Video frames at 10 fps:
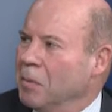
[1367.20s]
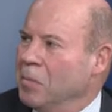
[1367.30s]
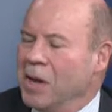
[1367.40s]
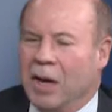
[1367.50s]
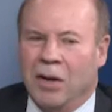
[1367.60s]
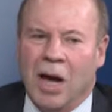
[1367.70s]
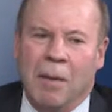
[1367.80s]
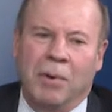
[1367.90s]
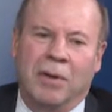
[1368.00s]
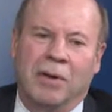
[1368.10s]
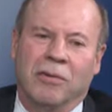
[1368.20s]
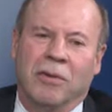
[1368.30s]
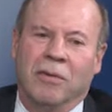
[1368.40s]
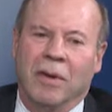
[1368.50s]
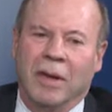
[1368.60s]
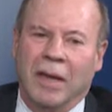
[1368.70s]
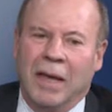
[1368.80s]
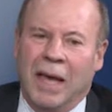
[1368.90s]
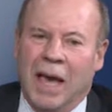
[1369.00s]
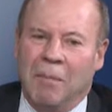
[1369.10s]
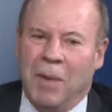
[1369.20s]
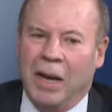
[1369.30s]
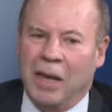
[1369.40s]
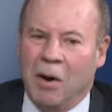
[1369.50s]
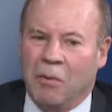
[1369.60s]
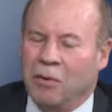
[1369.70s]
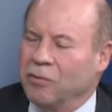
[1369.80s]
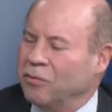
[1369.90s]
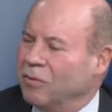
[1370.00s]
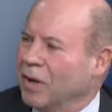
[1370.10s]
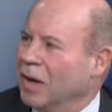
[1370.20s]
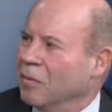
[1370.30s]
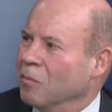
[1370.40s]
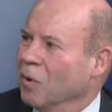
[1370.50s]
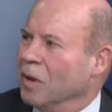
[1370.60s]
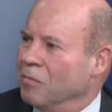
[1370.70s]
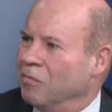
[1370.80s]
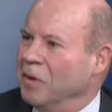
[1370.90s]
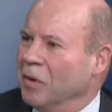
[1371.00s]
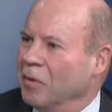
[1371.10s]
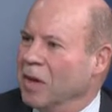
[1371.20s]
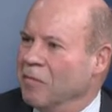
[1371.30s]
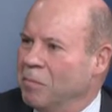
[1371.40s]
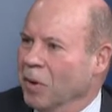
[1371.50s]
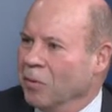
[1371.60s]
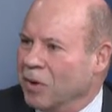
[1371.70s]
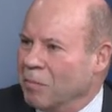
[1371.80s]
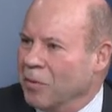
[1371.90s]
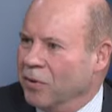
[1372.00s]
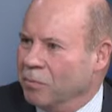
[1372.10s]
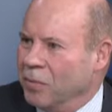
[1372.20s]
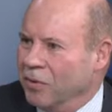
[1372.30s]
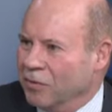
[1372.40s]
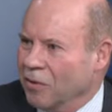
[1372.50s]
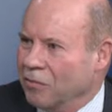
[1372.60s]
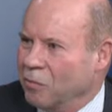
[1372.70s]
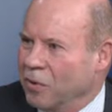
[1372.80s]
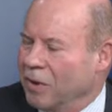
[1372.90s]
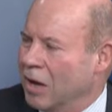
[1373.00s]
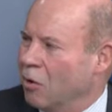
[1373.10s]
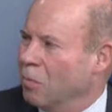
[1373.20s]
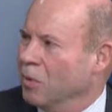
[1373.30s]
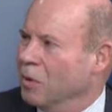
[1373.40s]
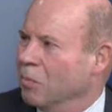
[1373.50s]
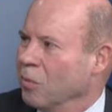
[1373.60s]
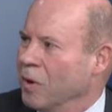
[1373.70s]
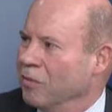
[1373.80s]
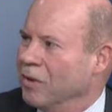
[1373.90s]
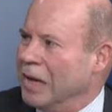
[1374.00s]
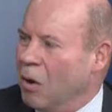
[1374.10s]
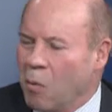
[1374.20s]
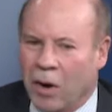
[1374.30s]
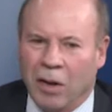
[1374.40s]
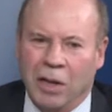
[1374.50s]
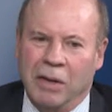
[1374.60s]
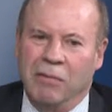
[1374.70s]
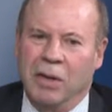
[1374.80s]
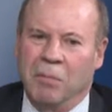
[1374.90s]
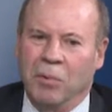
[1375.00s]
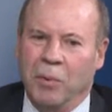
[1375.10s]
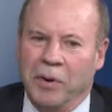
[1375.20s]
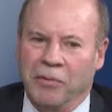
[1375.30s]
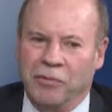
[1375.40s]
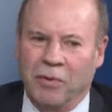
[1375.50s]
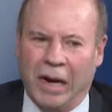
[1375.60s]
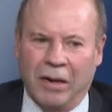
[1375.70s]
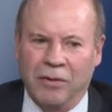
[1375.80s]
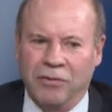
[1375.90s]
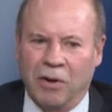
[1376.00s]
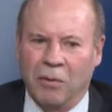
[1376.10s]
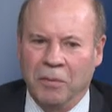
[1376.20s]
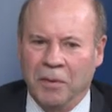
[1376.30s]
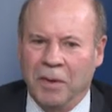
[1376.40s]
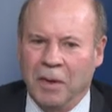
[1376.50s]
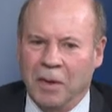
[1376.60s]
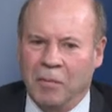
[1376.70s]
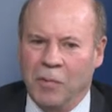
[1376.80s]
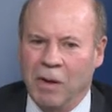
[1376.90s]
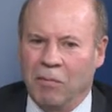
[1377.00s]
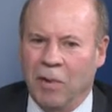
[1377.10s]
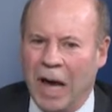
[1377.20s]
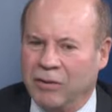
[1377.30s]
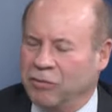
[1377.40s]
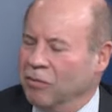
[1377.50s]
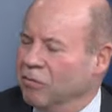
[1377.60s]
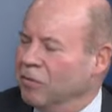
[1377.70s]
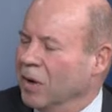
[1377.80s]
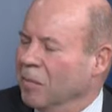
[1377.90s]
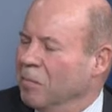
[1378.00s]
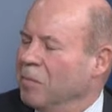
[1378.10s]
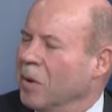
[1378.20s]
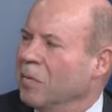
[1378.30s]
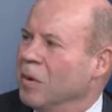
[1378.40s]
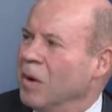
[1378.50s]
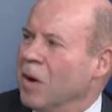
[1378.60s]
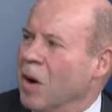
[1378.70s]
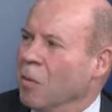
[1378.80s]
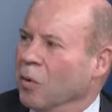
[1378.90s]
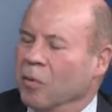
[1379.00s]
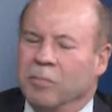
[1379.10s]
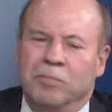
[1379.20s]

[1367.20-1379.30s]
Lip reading: being in competition. And many owners really feel they've built up this business with the help of the employees, and they don't want to leave the employees stranded. So we have lots of owner